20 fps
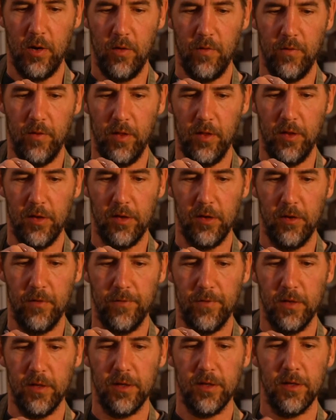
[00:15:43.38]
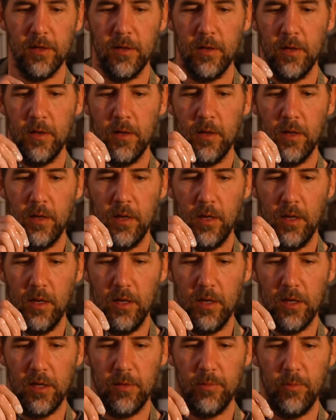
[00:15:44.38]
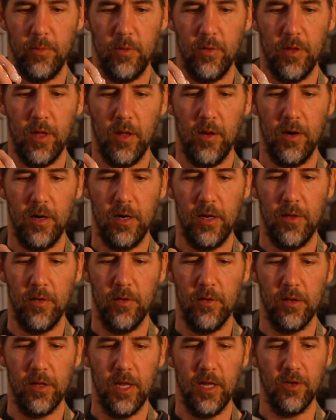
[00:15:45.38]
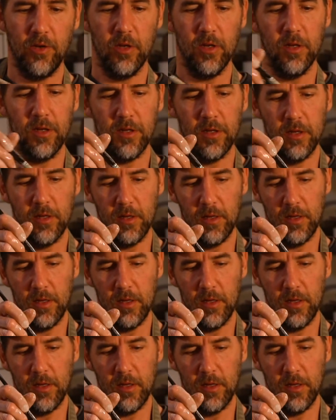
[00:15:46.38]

it over the surface and smooth out any of those edges.